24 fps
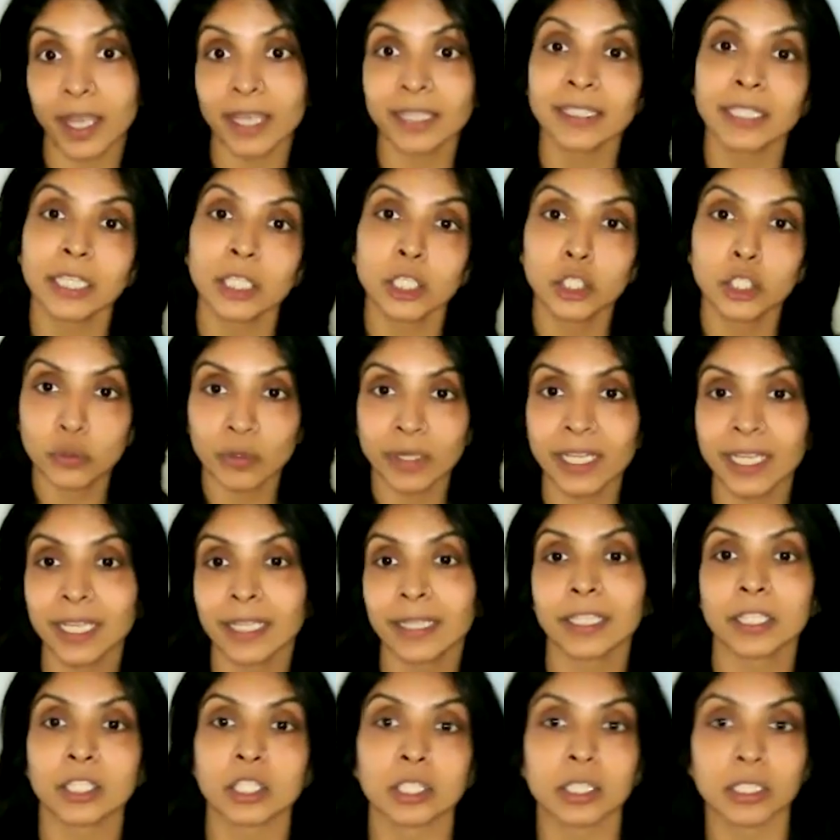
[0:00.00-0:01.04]
As they're drinking,
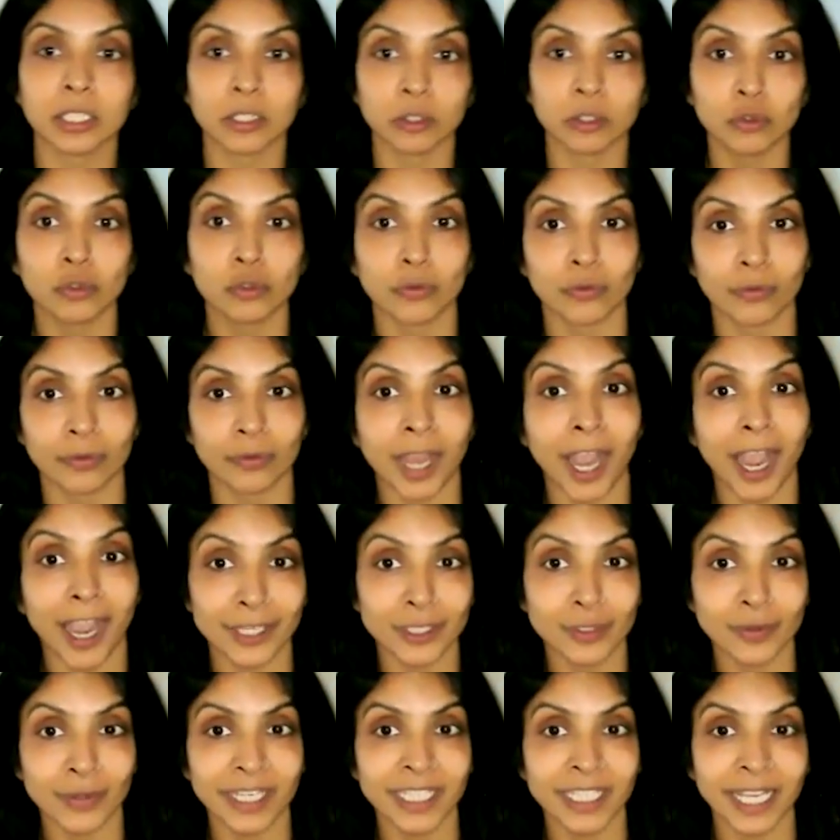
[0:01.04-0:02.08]
they're still
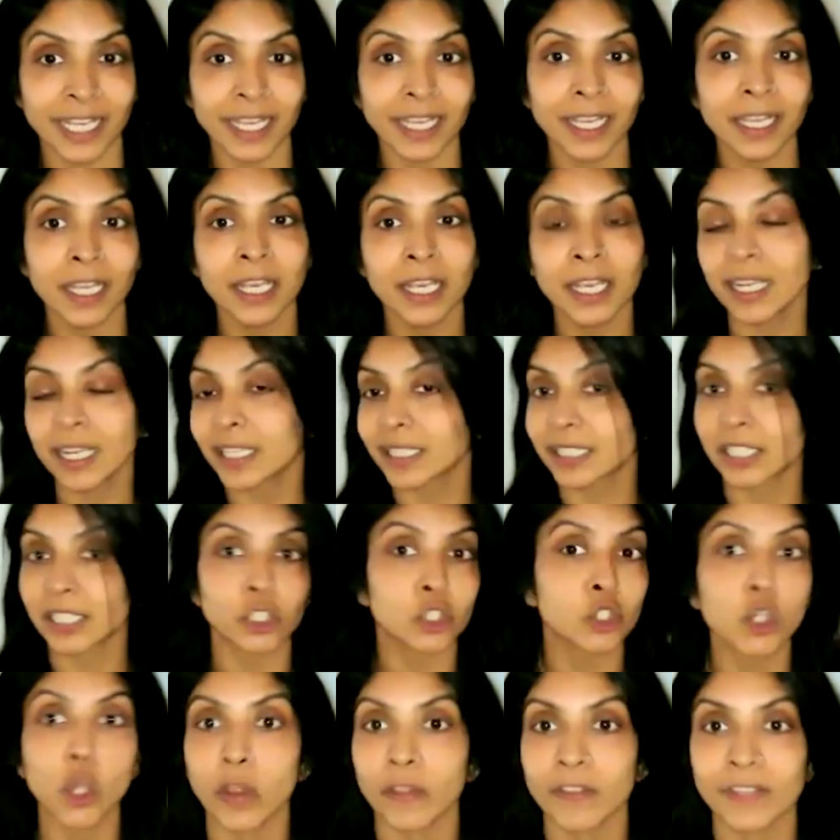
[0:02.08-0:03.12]
hydrating, because it's
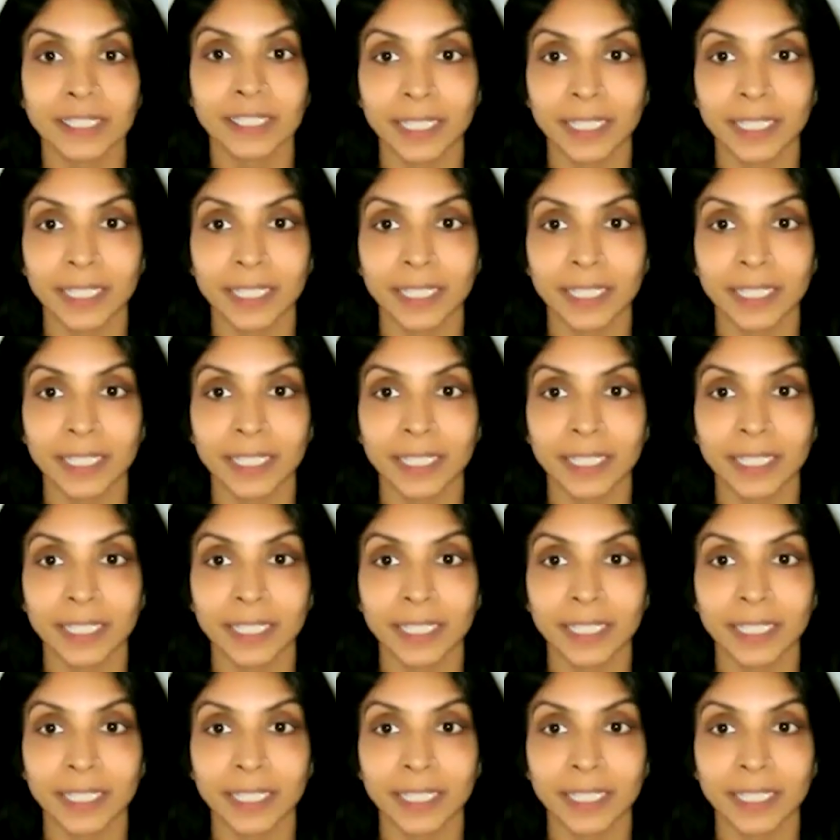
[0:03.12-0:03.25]
not the